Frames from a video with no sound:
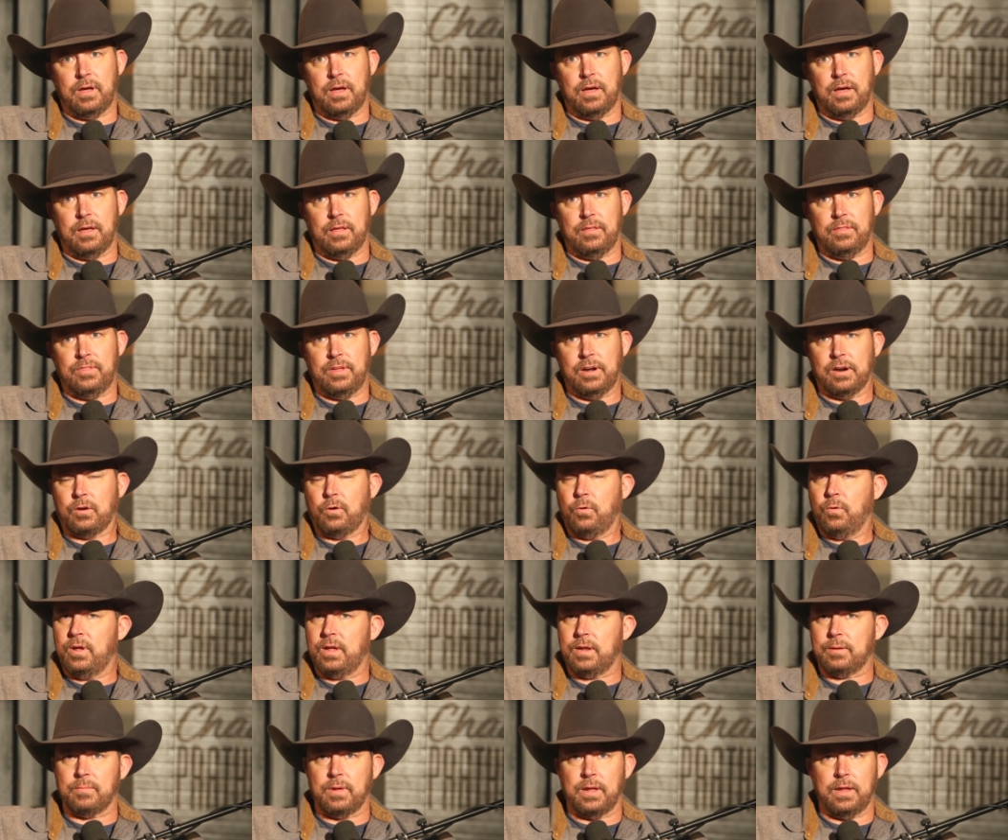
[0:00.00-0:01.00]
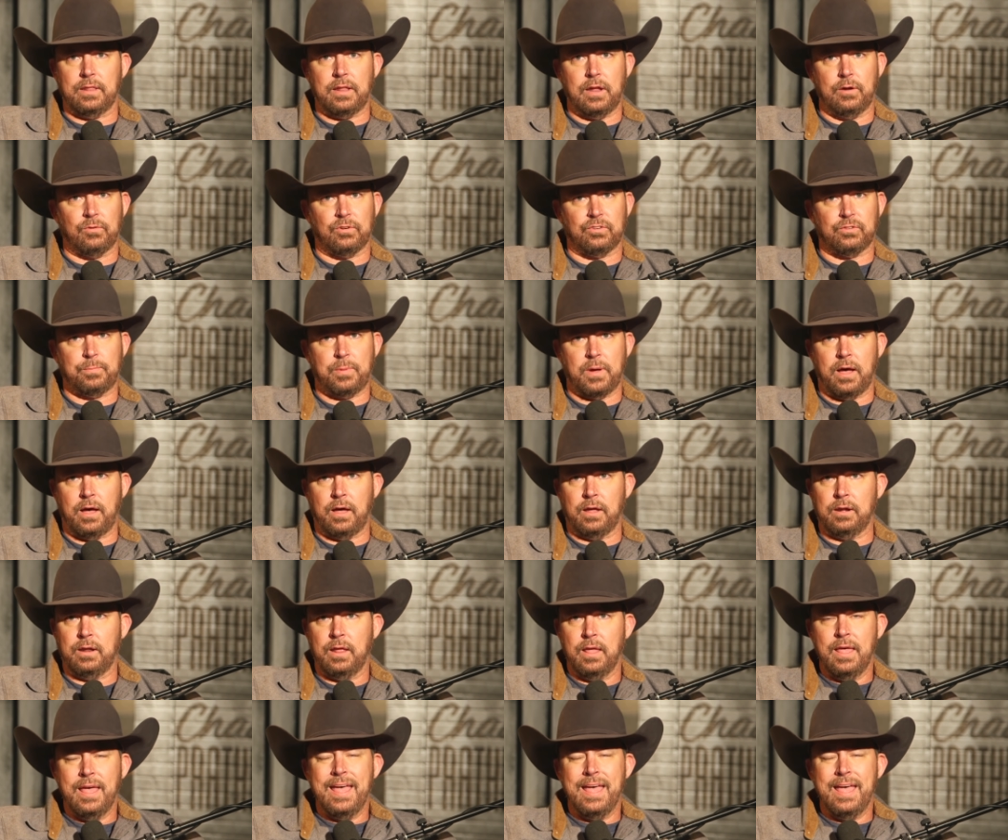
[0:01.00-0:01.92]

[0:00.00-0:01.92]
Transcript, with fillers: Uh, they're quick, man. They respond.